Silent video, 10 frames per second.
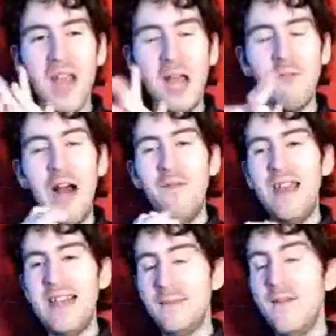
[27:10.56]
And one
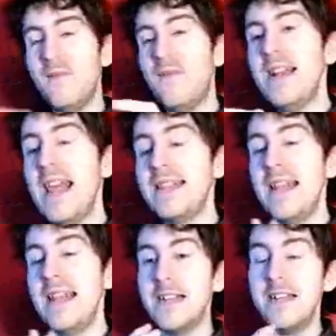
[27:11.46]
thing that's even funny is
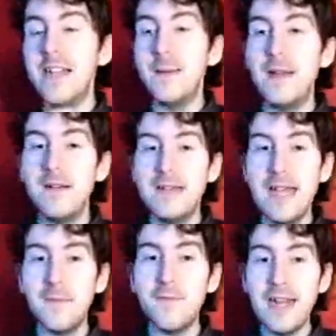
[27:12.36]
they actually do have a little
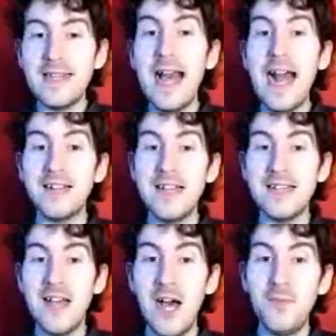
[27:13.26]
scene of Rita actually
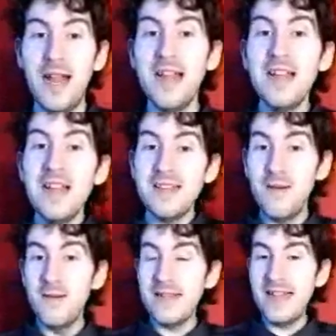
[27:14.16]
sampling some of the